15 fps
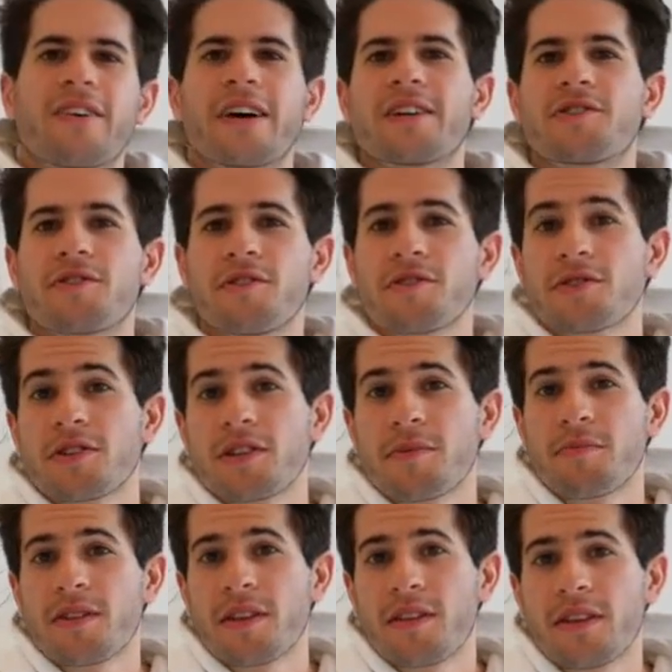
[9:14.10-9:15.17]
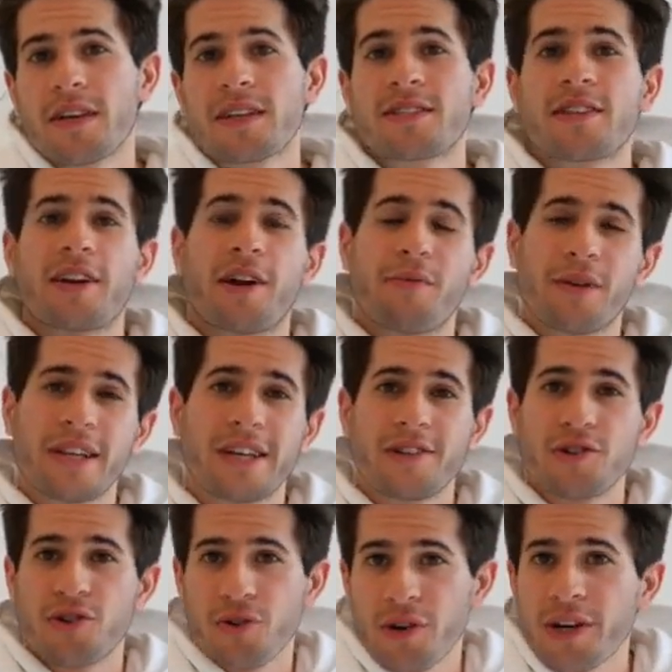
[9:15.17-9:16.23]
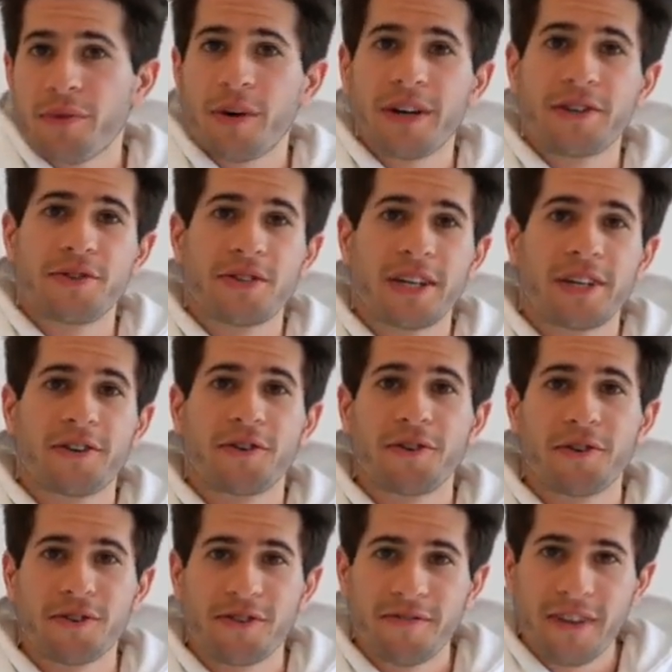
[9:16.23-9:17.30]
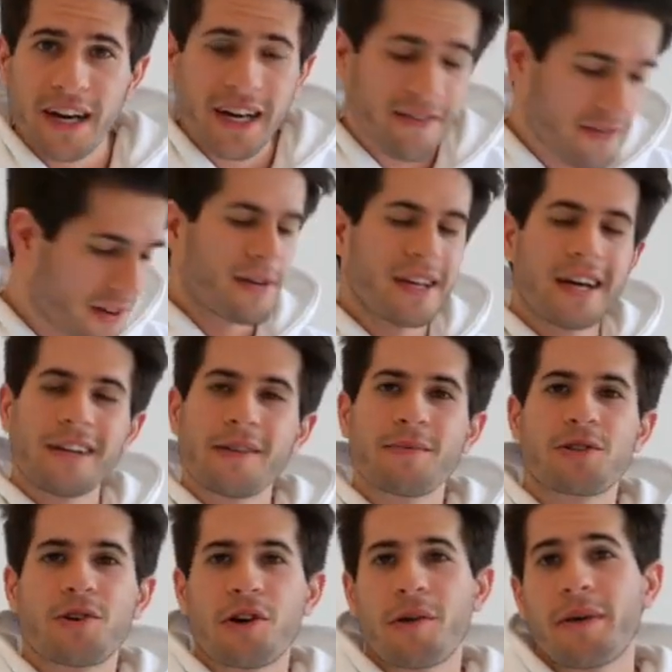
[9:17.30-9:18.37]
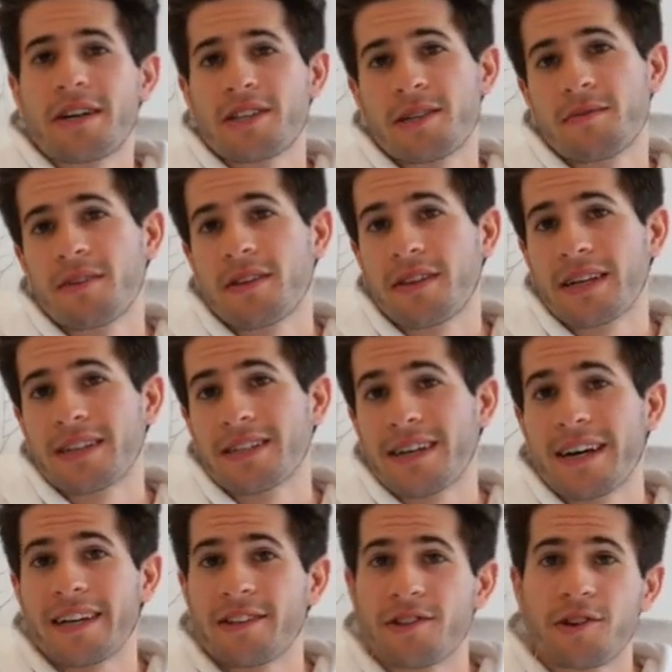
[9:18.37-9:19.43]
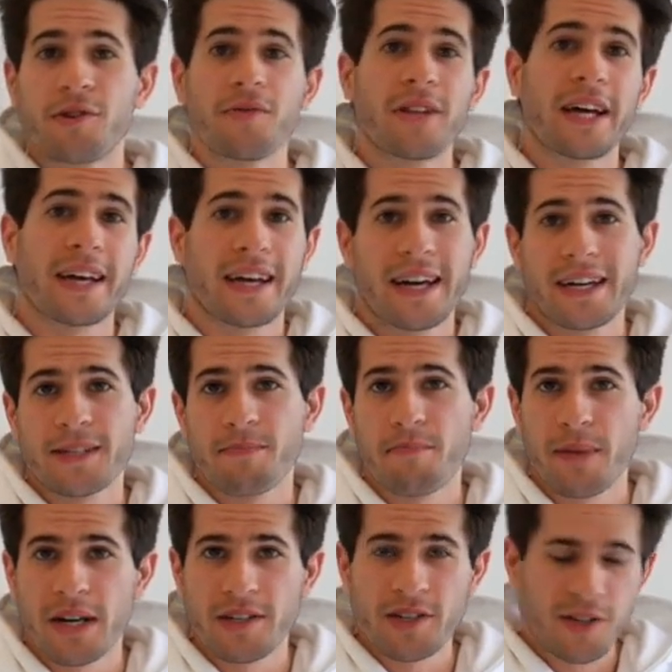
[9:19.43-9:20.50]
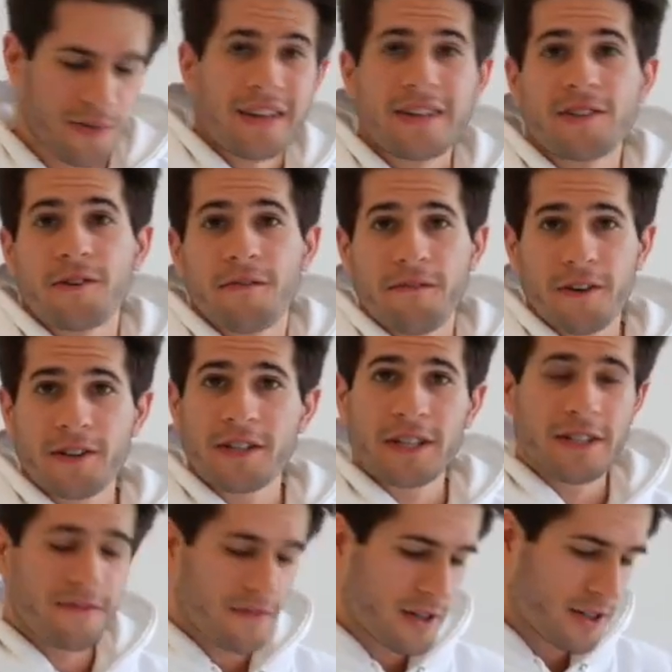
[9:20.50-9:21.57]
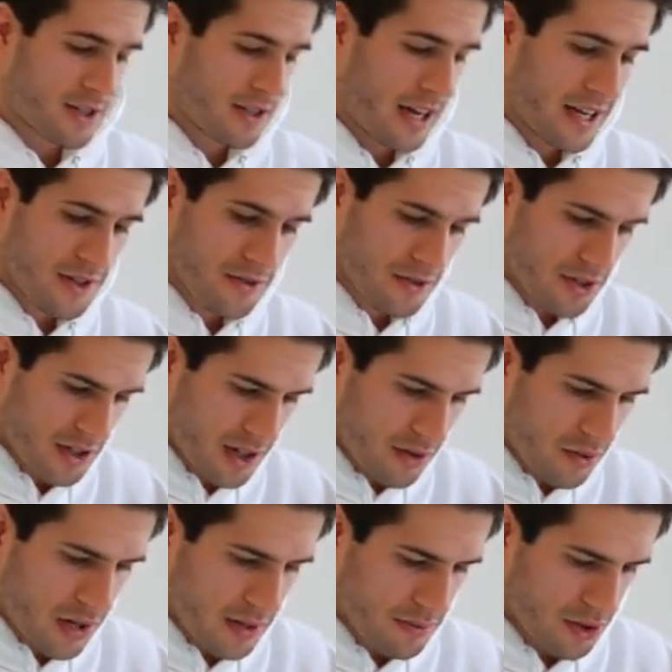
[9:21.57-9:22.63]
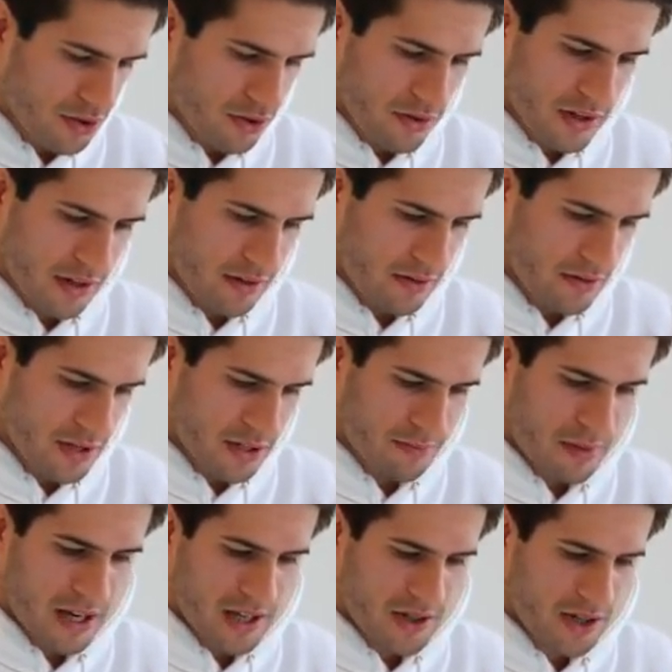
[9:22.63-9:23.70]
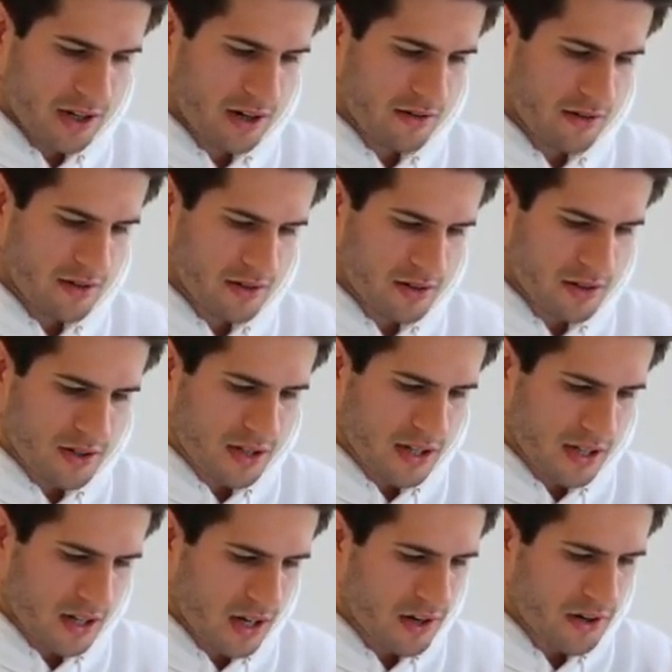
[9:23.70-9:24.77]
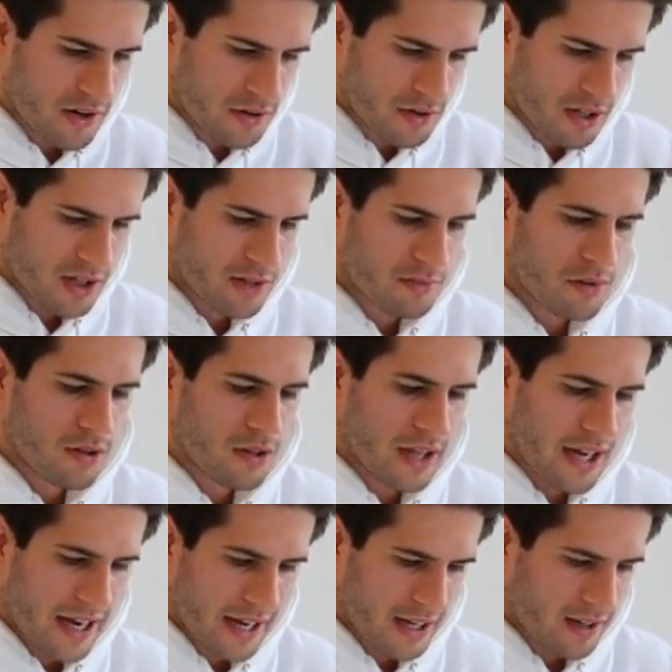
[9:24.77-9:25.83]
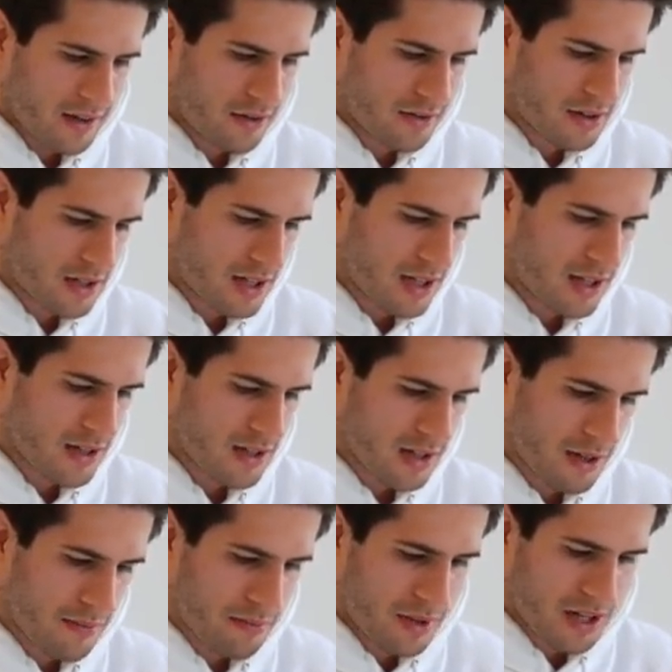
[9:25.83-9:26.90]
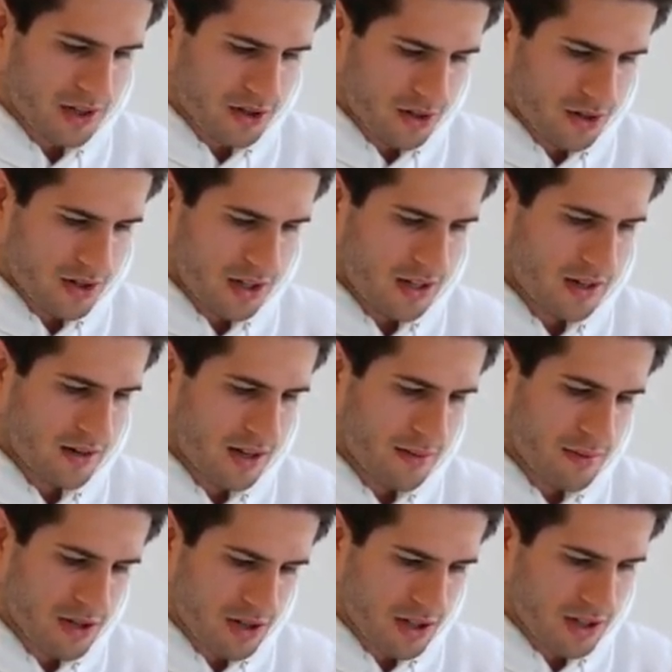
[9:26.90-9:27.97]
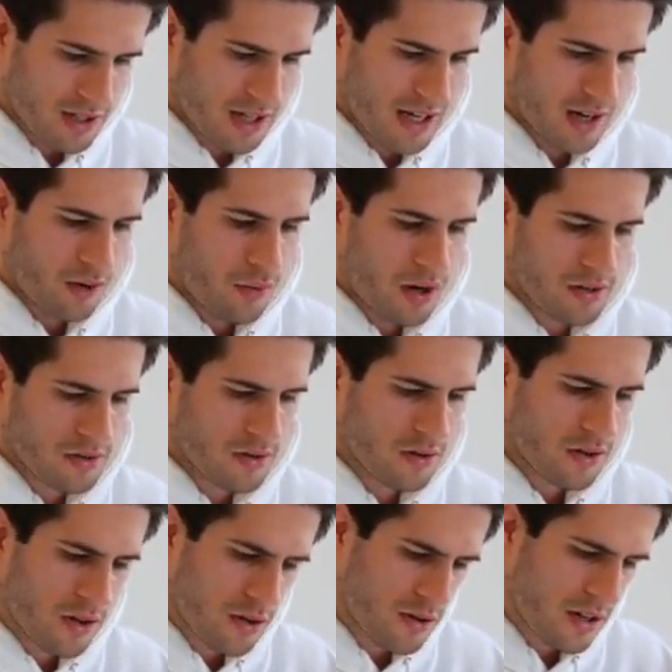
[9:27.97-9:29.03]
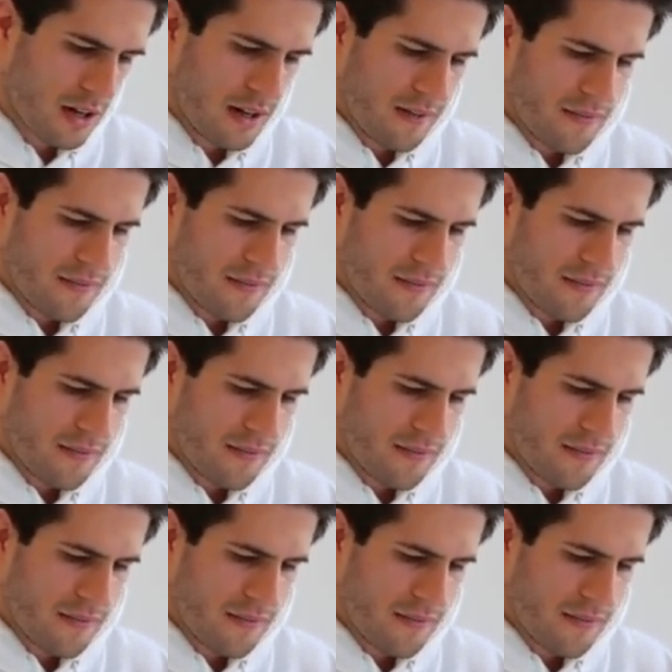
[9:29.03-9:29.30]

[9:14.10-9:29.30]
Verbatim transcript: All right, so those are some of the things that I really enjoyed while using GoodNotes five. Now let me talk about some of the things that I don't like as much. So first things first, as you'll see while I'm scrolling through this page here, there's just like a noticeable lag. You can see that some pictures and images take a while to load.